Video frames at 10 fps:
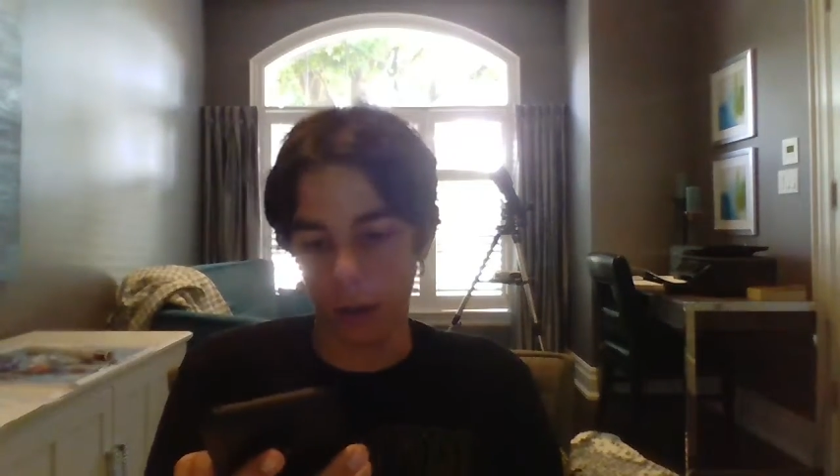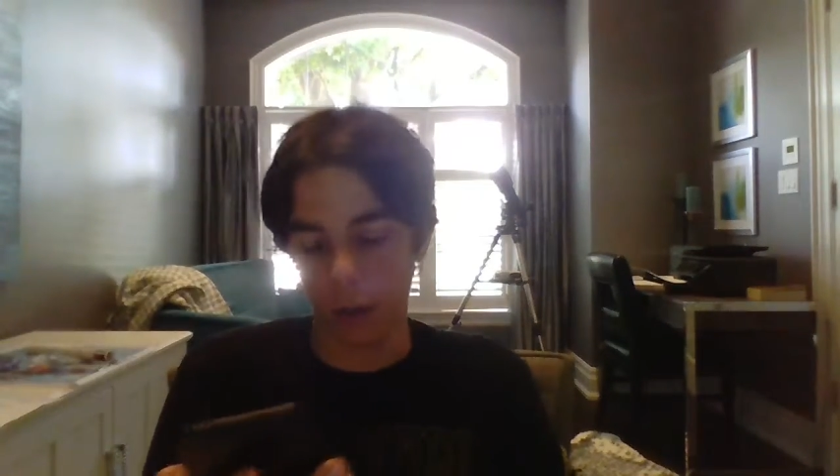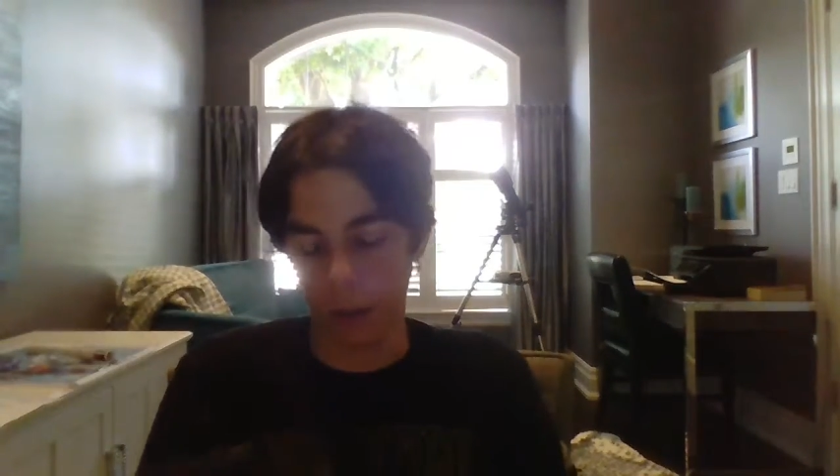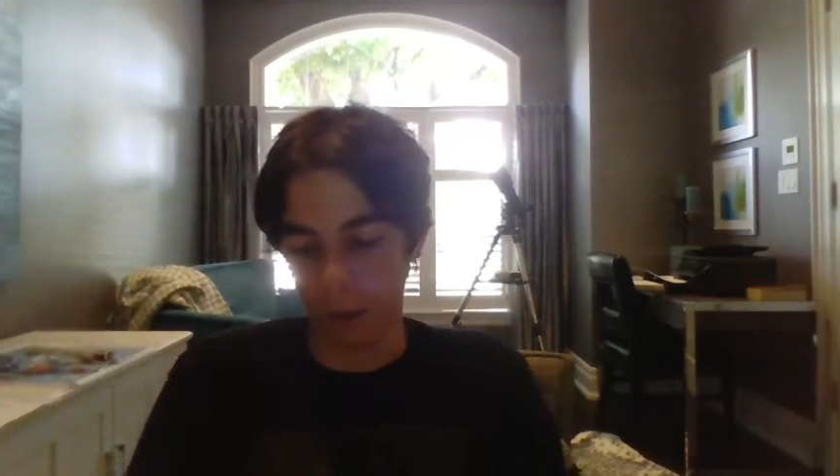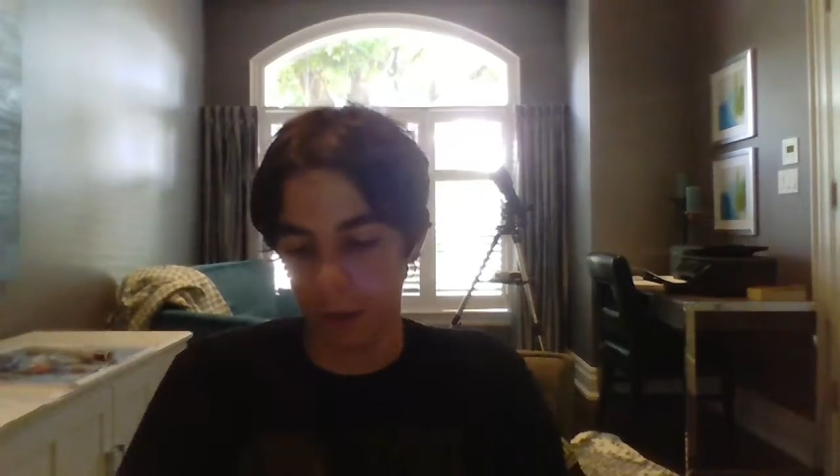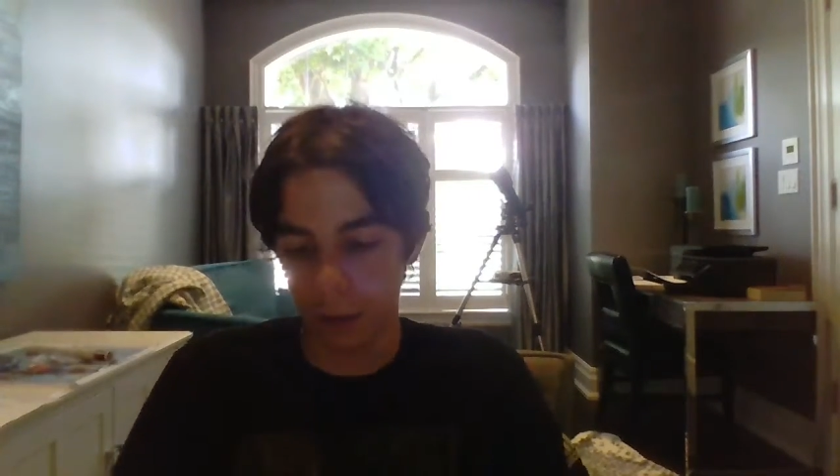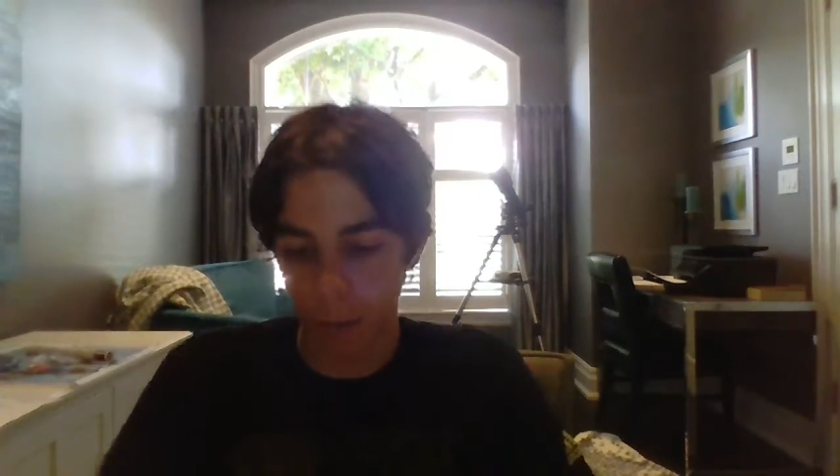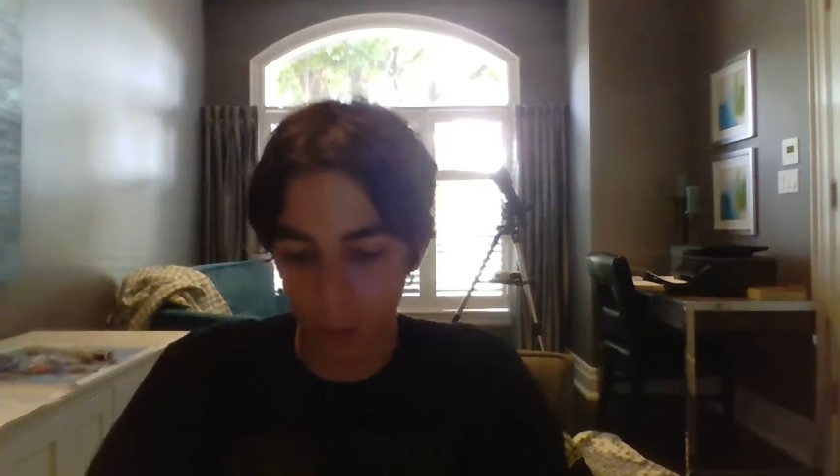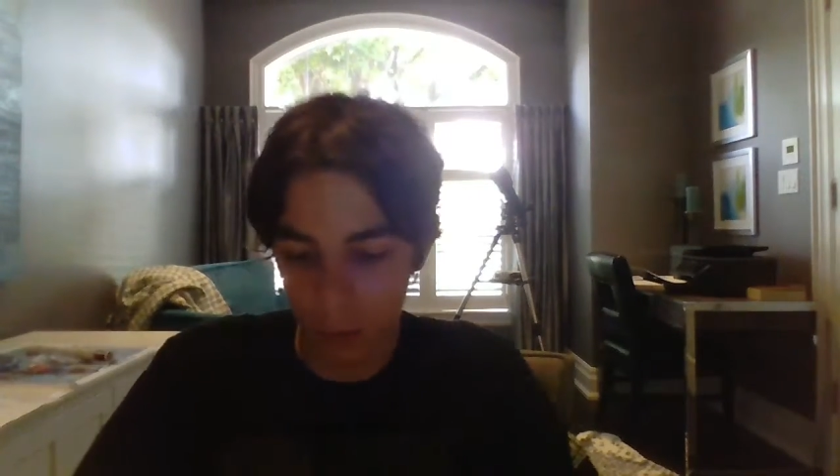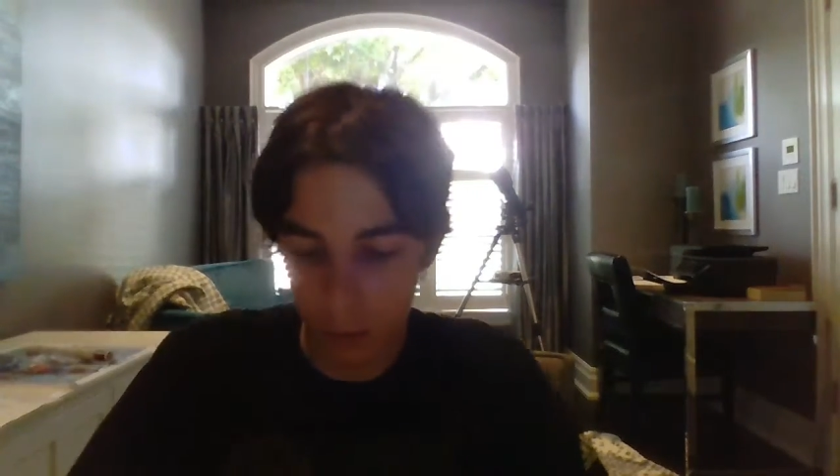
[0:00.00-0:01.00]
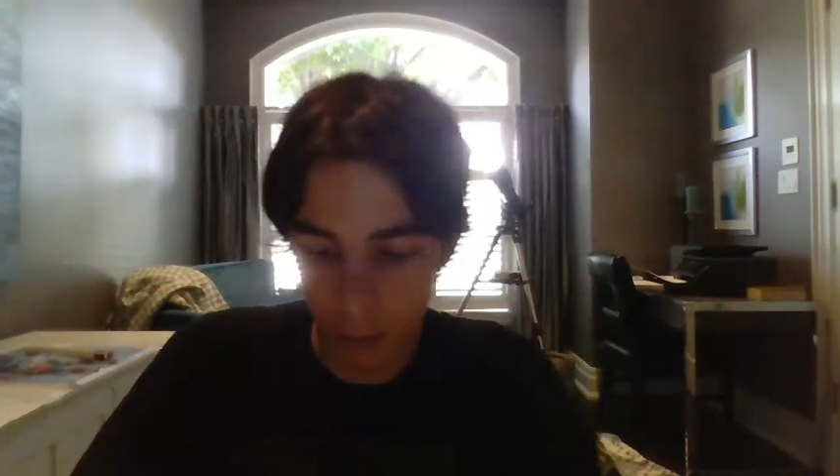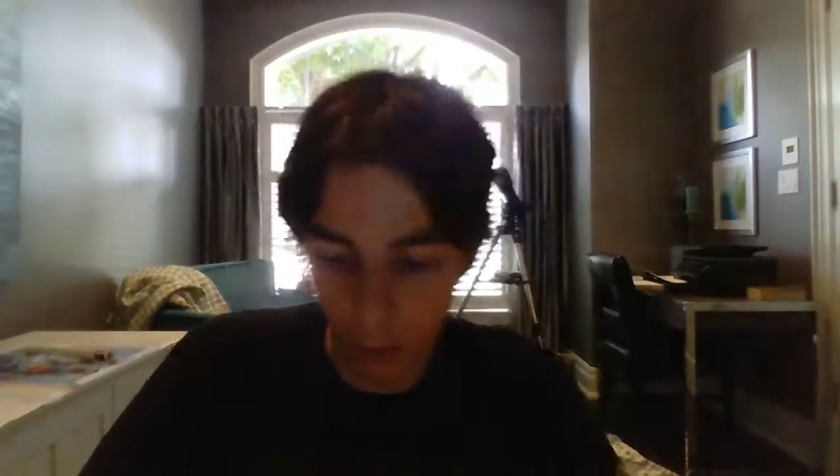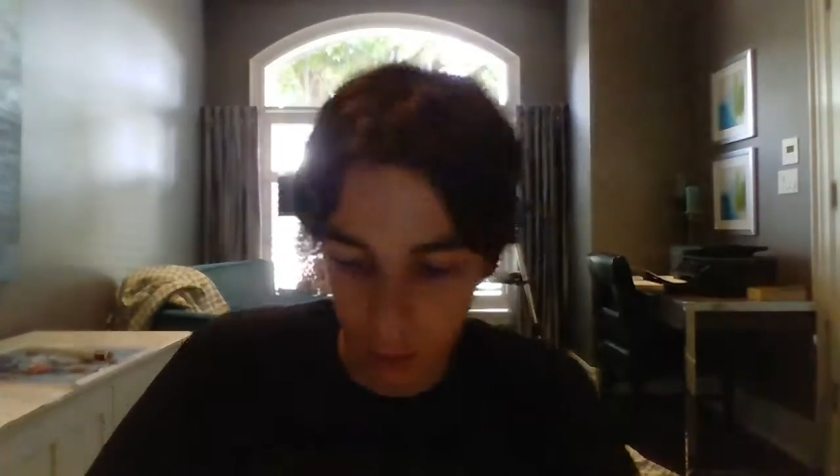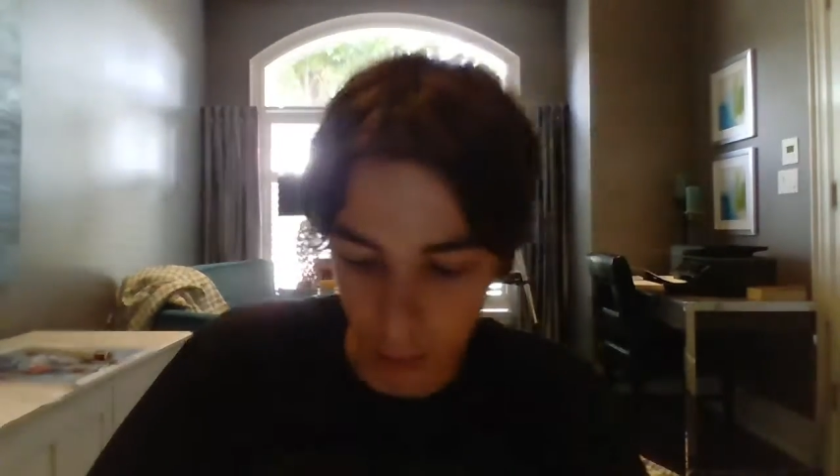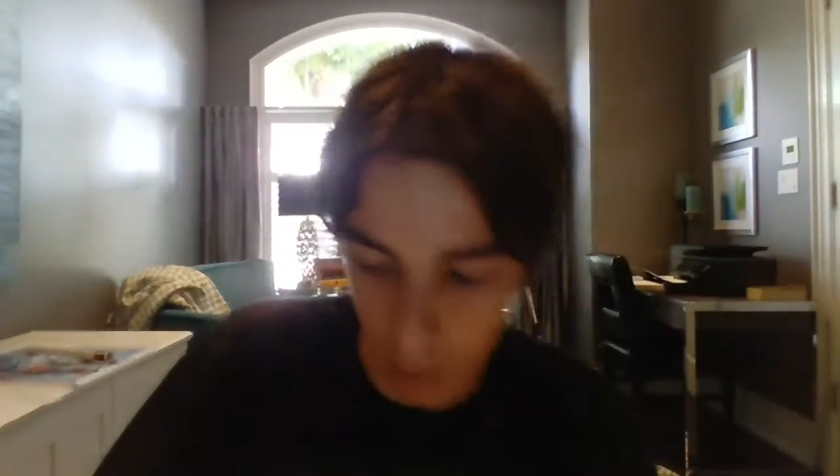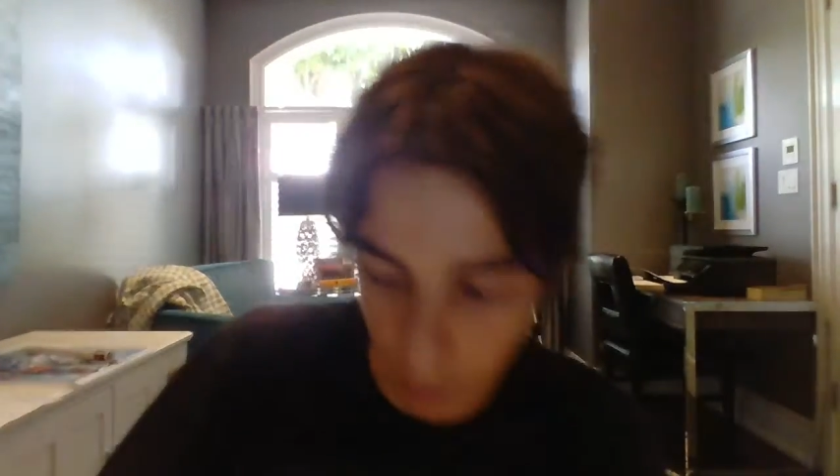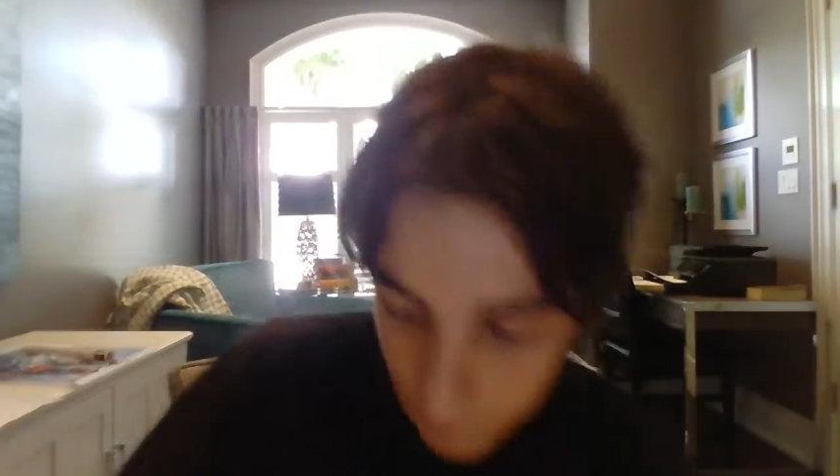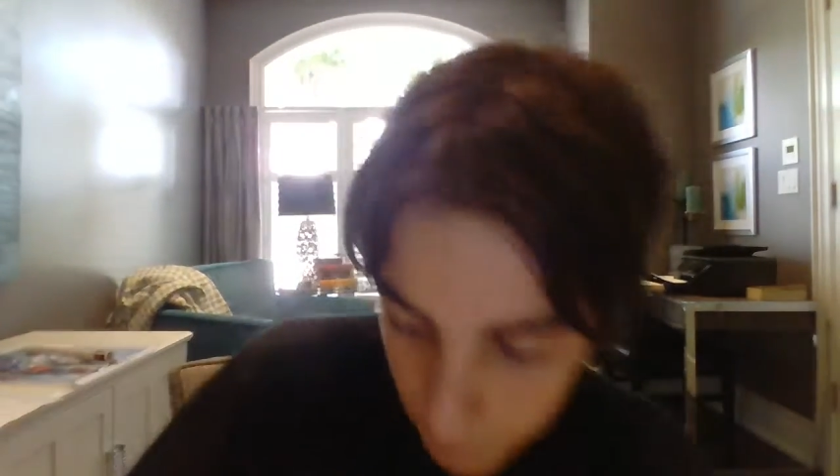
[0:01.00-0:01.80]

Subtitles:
So once your Bluetooth is on,